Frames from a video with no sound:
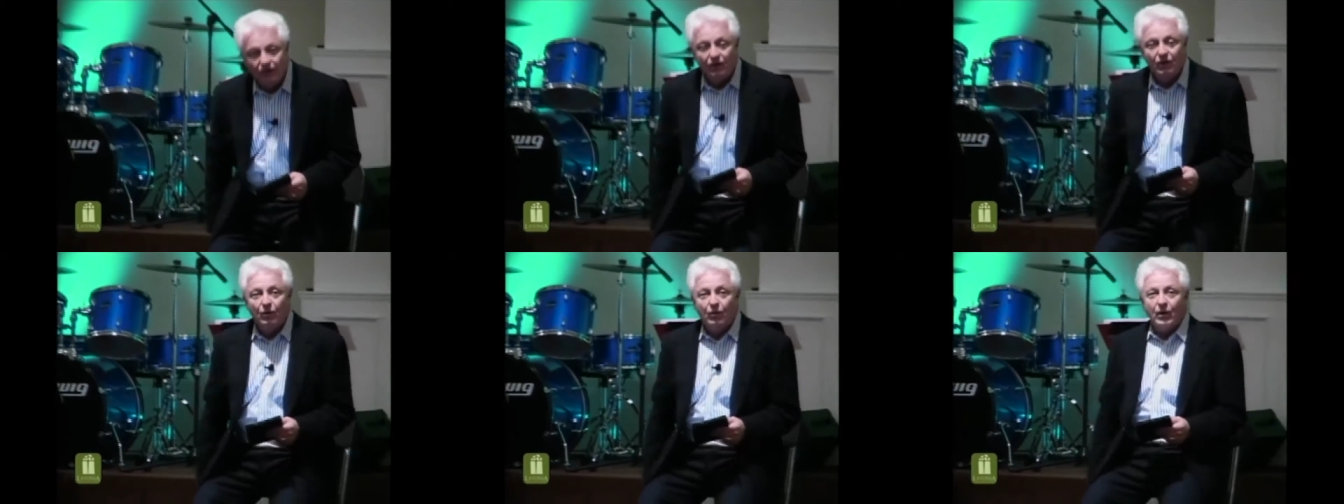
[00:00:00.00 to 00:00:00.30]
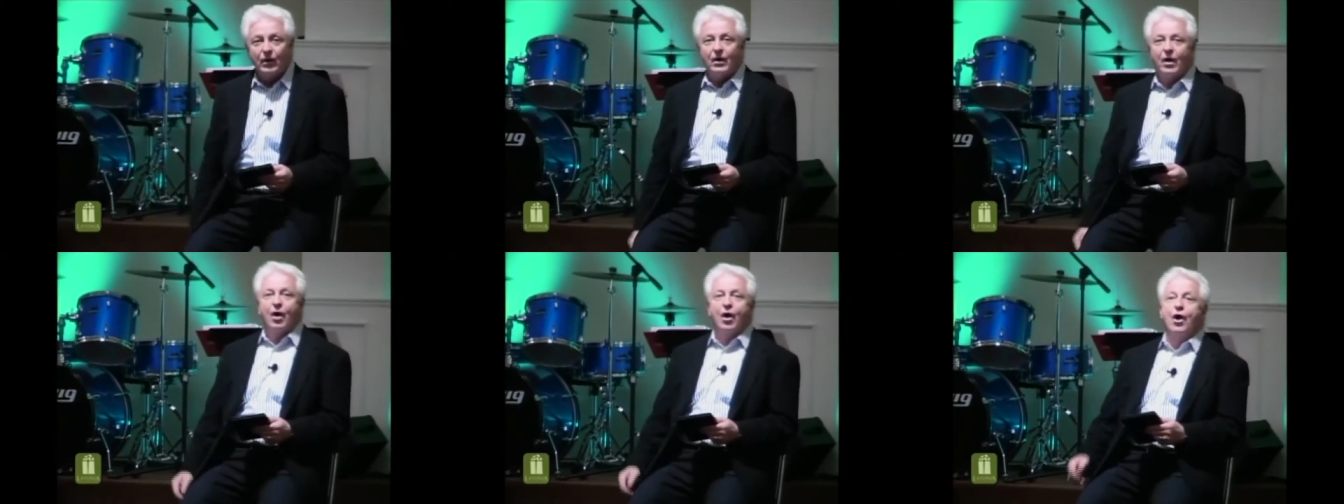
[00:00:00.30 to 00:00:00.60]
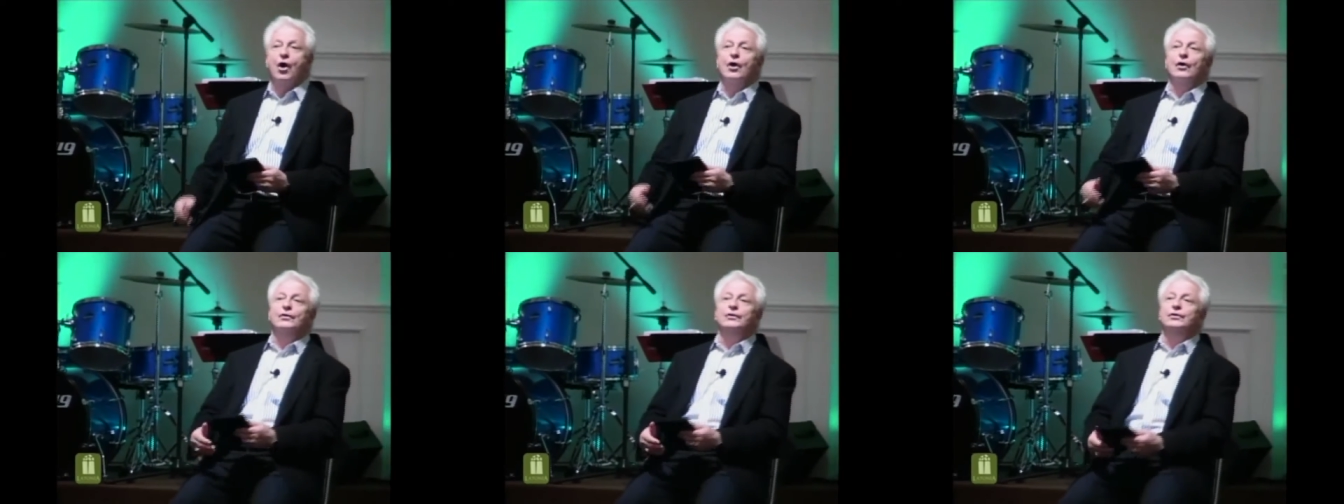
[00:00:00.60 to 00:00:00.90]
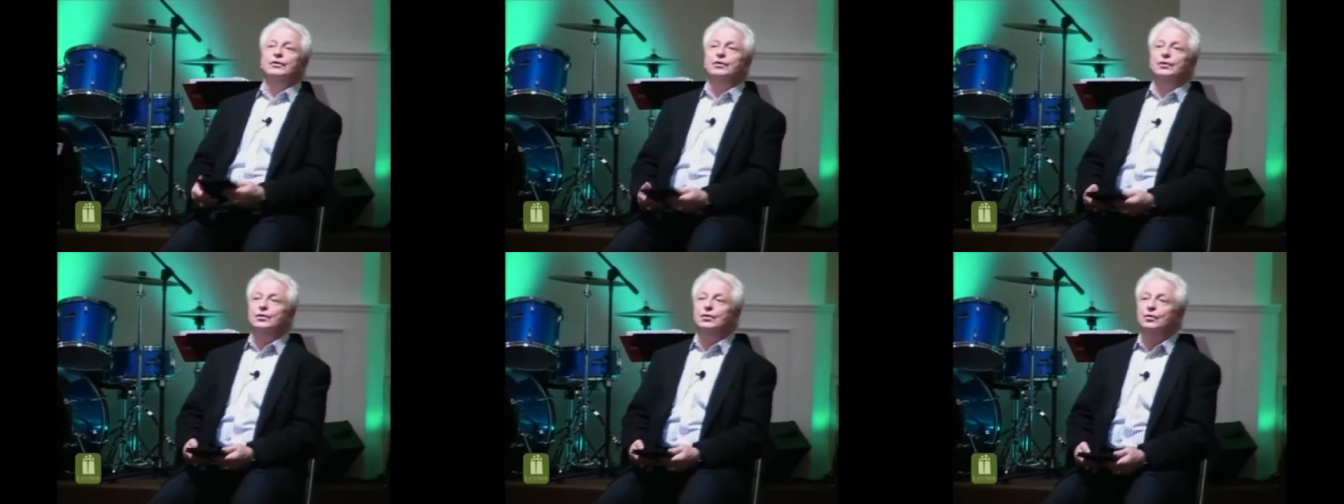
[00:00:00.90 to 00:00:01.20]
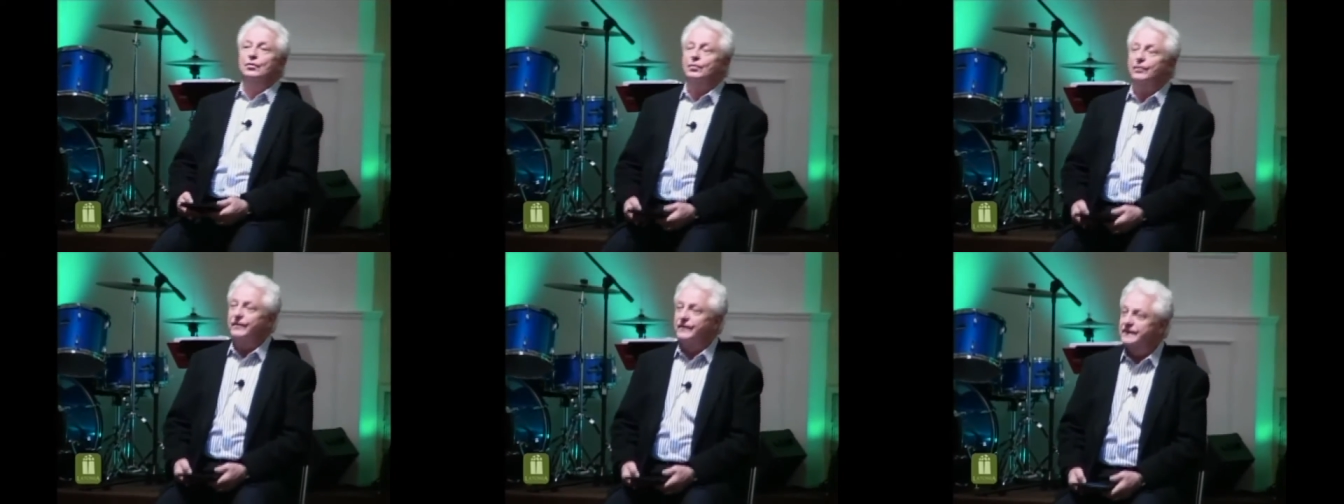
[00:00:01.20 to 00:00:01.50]
Where are you
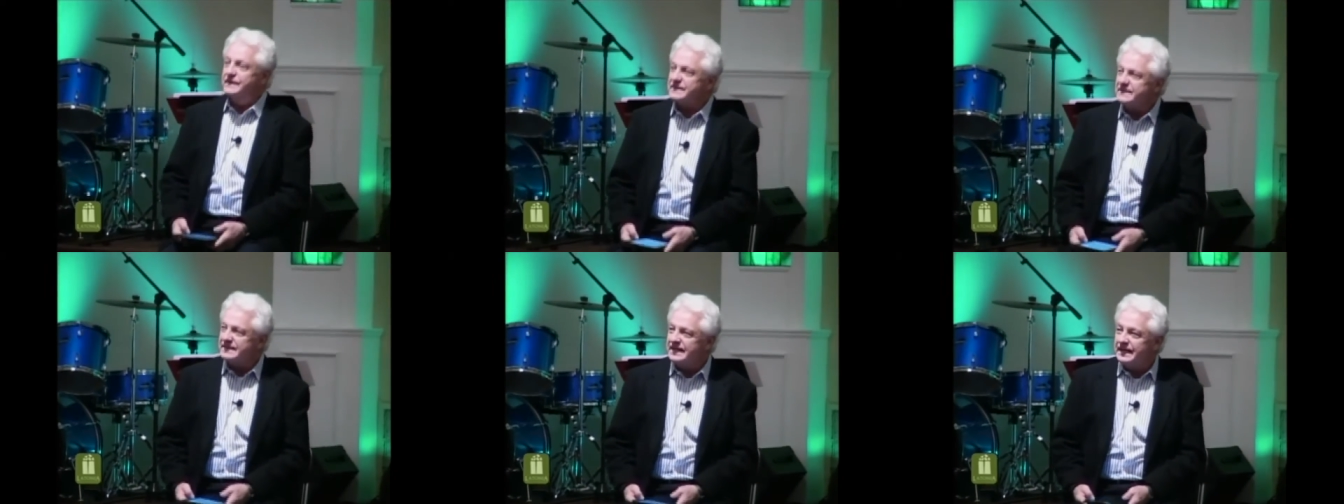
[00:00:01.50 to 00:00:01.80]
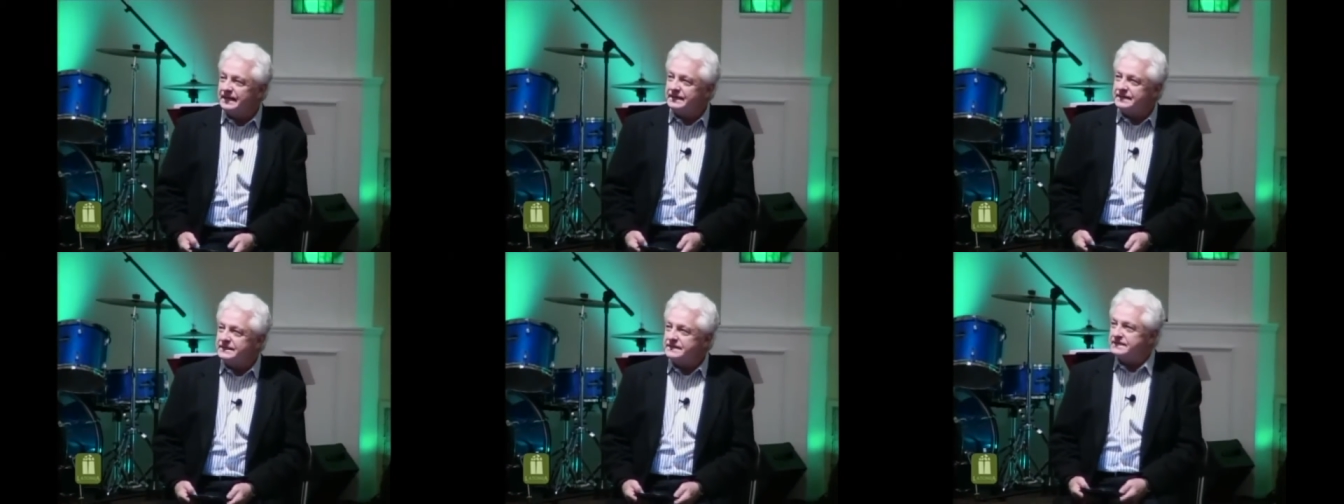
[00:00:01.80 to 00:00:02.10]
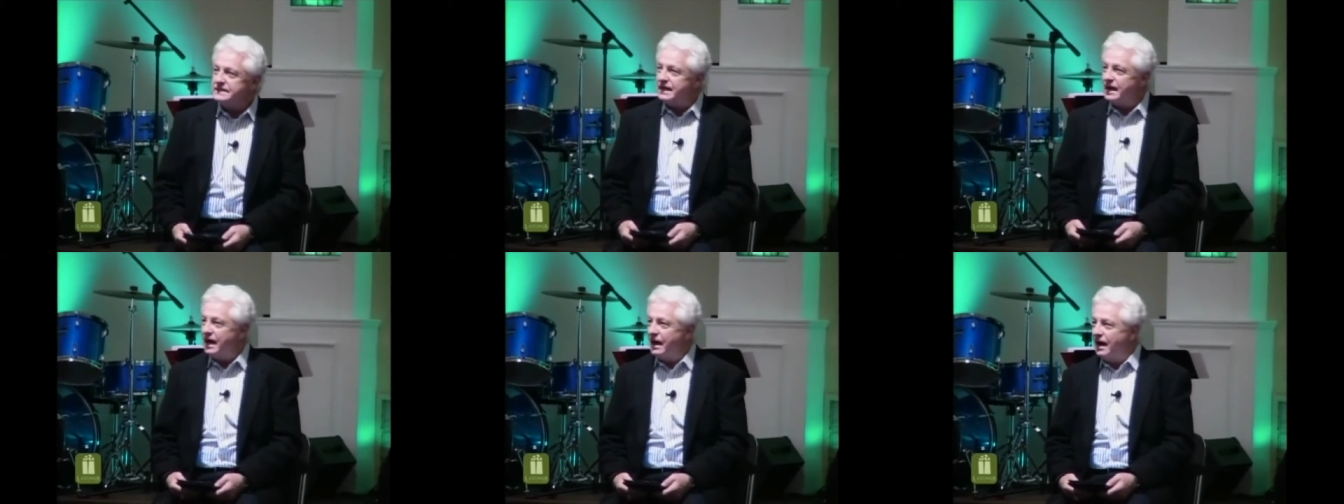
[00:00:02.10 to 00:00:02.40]
with the sense